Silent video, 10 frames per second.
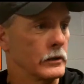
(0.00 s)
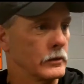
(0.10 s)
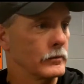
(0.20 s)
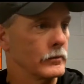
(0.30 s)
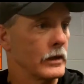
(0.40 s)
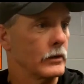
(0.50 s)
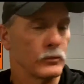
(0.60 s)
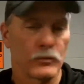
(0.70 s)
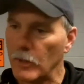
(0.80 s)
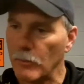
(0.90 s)
I
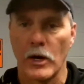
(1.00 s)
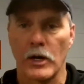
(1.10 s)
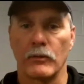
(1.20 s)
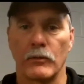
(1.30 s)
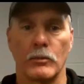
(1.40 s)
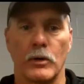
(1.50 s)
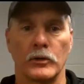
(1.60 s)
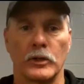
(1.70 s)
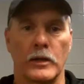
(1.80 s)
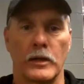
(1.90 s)
was very proud of our football
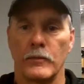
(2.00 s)
team.